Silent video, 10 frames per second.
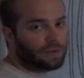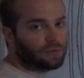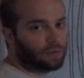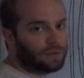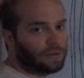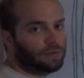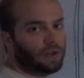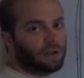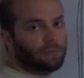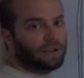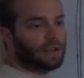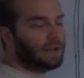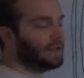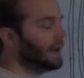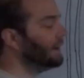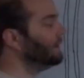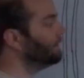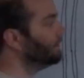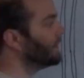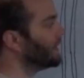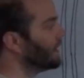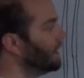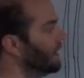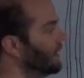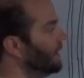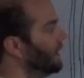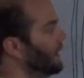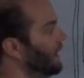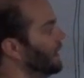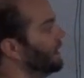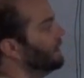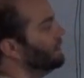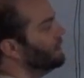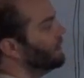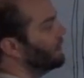is what we used on the Big Daddy Caddy. And